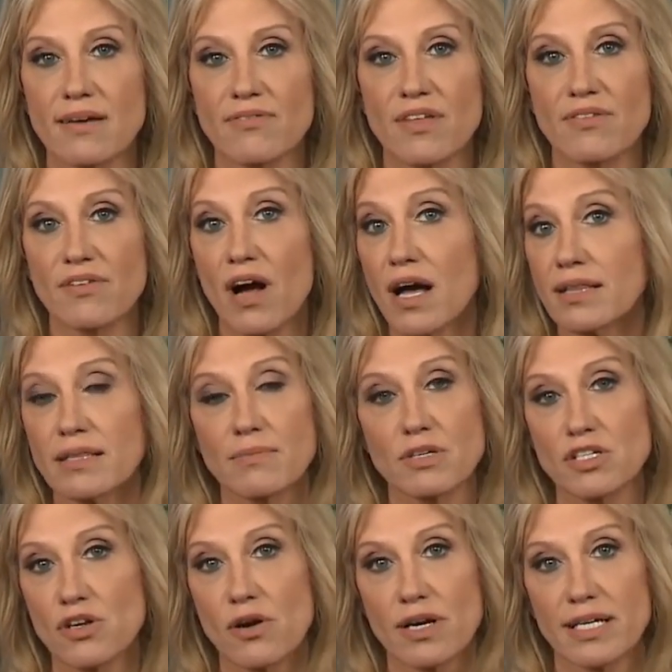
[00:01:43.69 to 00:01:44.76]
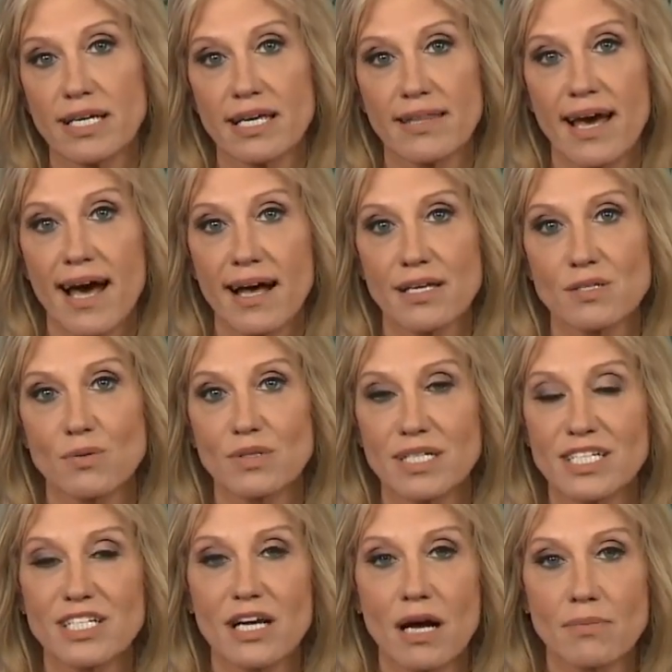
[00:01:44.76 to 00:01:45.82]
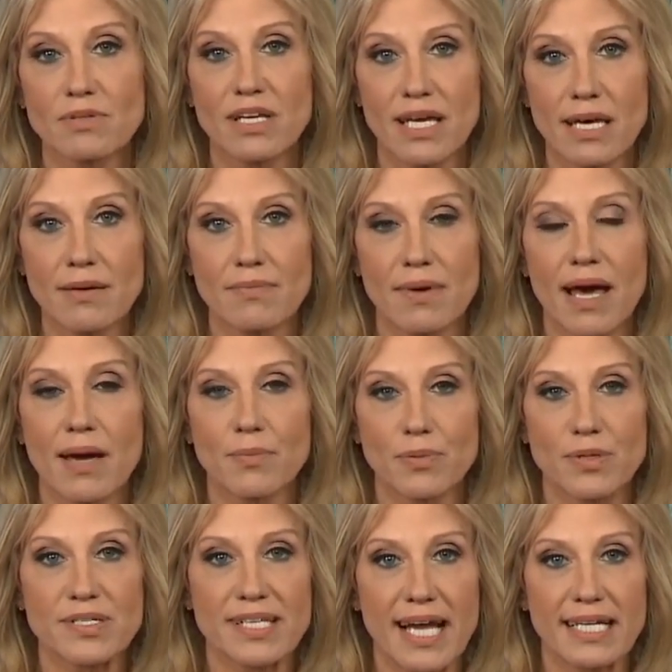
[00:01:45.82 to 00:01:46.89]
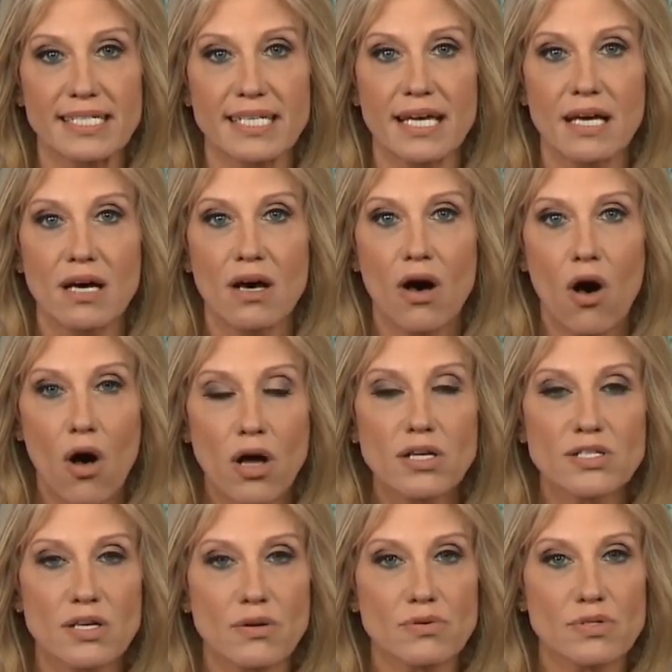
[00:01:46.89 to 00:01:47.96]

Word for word: if they've got the majority in the House, will need to come to him and present also.